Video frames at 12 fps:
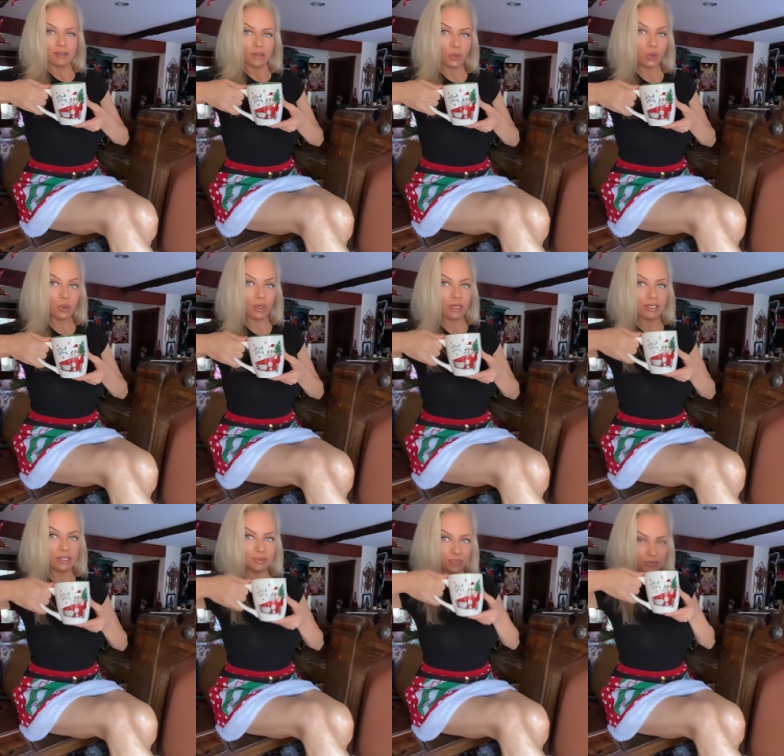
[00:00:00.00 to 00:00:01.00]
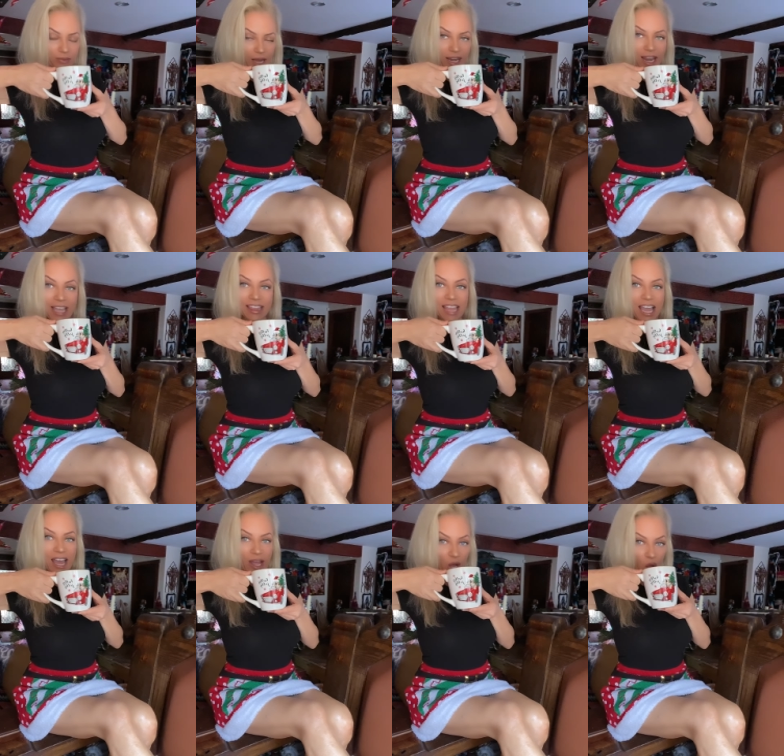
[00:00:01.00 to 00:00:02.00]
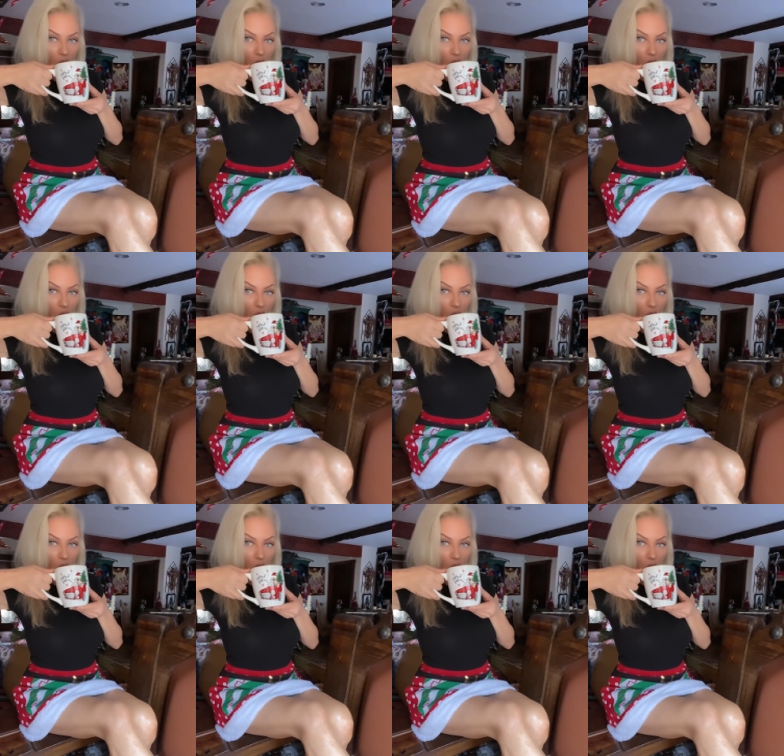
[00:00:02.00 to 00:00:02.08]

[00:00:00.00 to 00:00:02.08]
Whew. I like that.